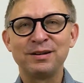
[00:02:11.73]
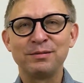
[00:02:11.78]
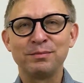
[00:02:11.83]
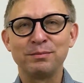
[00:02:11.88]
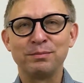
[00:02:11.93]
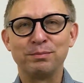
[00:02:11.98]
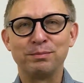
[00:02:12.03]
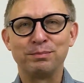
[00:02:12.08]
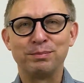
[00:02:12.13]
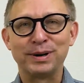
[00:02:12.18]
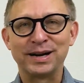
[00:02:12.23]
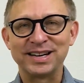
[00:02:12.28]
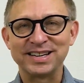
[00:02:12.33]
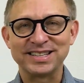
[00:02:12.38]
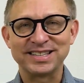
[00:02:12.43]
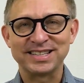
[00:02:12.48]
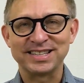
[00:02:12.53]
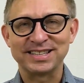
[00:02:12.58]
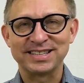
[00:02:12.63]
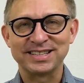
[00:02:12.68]

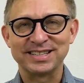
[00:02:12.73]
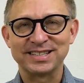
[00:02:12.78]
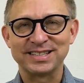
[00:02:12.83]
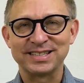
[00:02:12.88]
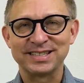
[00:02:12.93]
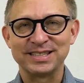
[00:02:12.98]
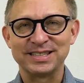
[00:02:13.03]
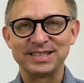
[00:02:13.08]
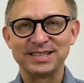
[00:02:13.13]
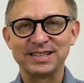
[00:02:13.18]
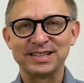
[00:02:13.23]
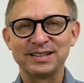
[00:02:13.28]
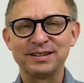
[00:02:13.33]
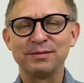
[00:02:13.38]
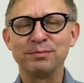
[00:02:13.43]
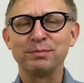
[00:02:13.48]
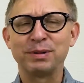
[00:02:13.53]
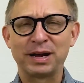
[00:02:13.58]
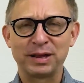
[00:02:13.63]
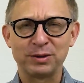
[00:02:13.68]
buzzes.
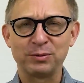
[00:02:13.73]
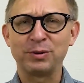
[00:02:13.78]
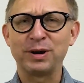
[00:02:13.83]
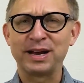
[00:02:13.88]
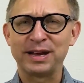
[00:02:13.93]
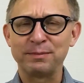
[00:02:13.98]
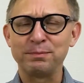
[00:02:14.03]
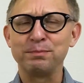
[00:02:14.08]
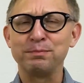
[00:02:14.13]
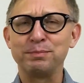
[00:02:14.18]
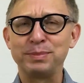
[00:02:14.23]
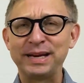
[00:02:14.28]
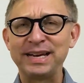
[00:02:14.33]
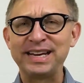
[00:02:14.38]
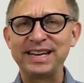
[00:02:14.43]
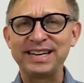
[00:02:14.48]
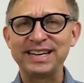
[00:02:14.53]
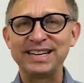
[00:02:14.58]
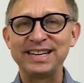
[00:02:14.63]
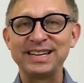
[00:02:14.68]
By the way,
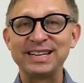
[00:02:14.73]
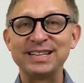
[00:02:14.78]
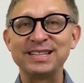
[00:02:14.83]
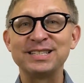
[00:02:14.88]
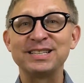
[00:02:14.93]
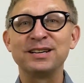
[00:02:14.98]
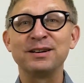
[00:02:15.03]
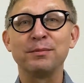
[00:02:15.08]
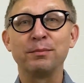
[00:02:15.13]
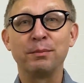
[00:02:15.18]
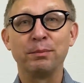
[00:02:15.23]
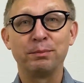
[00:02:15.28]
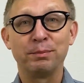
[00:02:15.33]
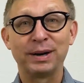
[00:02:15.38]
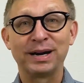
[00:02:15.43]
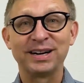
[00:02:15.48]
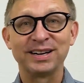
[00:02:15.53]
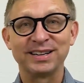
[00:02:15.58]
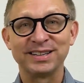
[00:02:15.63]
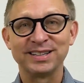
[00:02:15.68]
bees
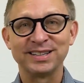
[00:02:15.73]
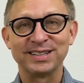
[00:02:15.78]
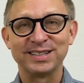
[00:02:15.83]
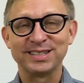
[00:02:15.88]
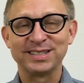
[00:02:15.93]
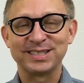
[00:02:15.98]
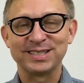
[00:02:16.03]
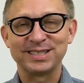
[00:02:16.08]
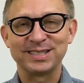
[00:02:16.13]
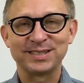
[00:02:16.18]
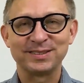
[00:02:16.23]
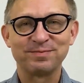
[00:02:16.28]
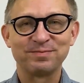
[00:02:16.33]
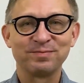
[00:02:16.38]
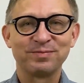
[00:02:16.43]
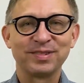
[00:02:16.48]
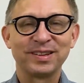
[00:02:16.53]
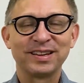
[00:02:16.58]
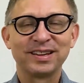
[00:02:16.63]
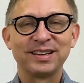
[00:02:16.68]
buzz.
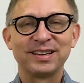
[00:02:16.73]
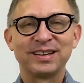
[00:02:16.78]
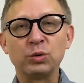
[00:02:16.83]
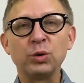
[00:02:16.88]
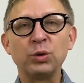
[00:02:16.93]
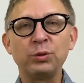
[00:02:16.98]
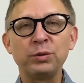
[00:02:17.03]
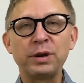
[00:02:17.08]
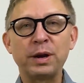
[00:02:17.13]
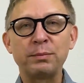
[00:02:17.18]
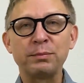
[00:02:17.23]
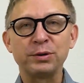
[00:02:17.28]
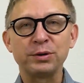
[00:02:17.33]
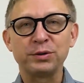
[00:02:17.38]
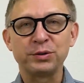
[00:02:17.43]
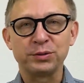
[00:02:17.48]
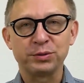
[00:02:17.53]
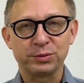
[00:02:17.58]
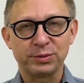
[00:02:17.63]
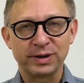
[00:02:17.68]
Rule number
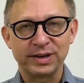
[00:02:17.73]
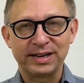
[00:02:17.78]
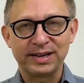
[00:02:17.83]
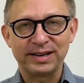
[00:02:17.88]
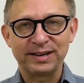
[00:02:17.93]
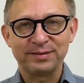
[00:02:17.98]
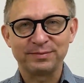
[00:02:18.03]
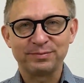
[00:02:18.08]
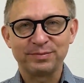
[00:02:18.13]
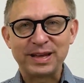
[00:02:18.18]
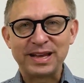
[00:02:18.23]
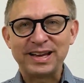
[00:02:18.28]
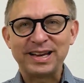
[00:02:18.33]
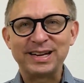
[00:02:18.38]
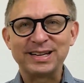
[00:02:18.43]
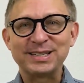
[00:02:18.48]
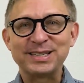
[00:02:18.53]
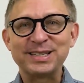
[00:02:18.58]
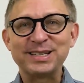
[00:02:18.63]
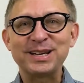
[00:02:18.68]
3.
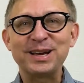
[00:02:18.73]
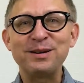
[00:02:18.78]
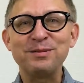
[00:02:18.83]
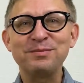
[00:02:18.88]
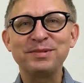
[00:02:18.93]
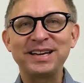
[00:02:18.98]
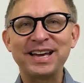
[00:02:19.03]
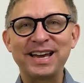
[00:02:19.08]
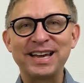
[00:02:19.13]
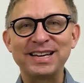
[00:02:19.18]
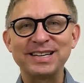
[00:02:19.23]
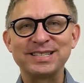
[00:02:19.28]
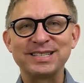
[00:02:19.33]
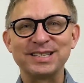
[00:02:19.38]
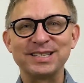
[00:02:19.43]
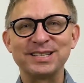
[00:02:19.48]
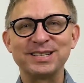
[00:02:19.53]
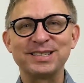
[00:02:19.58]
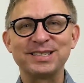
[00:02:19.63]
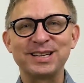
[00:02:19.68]
In some
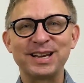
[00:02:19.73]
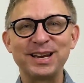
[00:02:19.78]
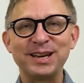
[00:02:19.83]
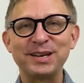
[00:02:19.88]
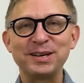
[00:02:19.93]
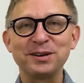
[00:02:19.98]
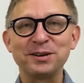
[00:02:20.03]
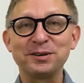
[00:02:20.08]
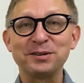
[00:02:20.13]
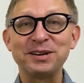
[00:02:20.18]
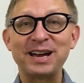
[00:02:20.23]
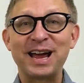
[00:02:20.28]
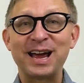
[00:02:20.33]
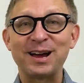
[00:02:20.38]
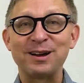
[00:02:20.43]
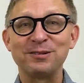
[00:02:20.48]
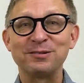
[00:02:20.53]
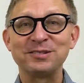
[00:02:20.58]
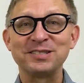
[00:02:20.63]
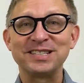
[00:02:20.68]
cases, singular
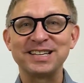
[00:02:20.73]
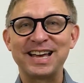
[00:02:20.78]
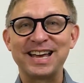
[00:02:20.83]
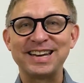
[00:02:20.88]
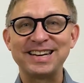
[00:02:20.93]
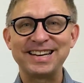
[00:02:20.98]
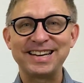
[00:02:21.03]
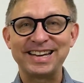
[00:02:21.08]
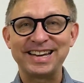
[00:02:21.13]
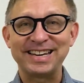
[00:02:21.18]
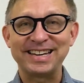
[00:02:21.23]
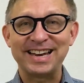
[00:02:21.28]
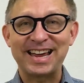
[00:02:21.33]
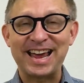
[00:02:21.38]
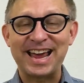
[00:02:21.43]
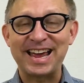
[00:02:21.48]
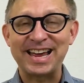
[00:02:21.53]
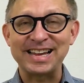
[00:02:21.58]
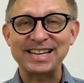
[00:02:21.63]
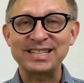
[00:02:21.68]
nouns ending in
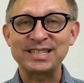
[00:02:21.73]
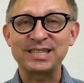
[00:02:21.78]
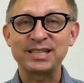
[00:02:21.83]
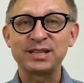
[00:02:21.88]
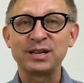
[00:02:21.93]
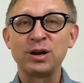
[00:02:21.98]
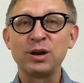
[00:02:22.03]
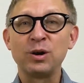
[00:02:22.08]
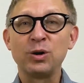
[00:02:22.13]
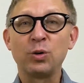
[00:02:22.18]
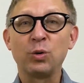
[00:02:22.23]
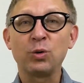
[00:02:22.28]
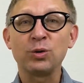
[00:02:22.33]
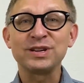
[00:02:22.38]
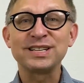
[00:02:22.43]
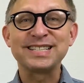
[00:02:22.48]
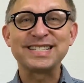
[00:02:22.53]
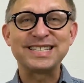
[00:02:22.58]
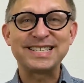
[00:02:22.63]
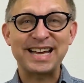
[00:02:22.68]
S or
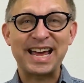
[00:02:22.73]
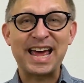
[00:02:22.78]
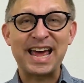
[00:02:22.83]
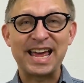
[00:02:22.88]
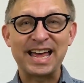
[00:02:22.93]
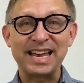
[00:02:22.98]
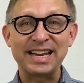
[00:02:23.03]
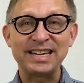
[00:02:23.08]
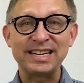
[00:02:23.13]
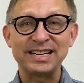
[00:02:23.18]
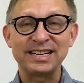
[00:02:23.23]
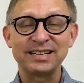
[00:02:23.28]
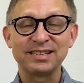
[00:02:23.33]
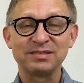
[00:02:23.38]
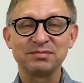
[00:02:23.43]
Z,